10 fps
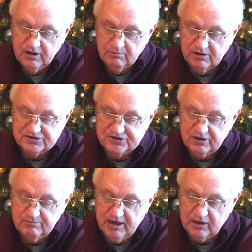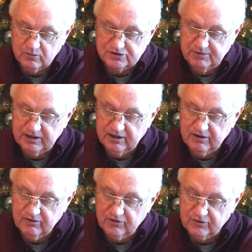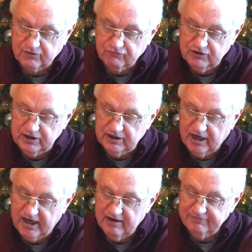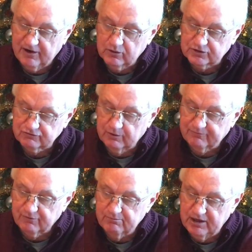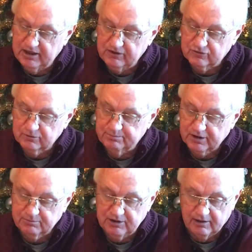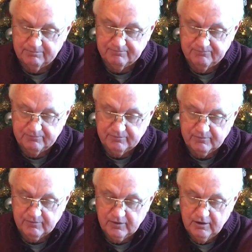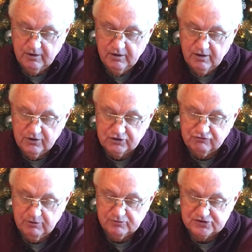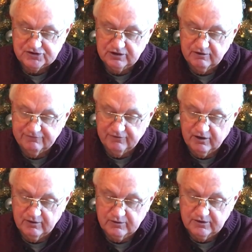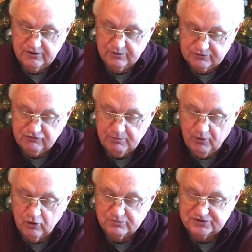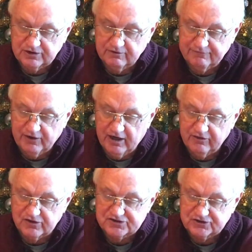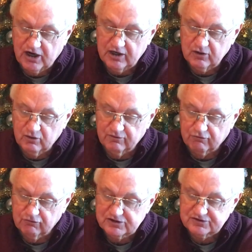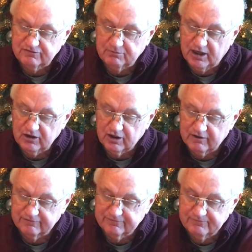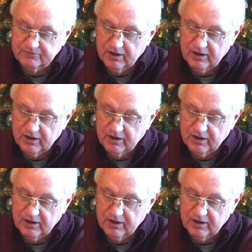My son Matt was making the 3.5-hour trip from Maine to pick me up. The trip home signified the start of the rest of my life.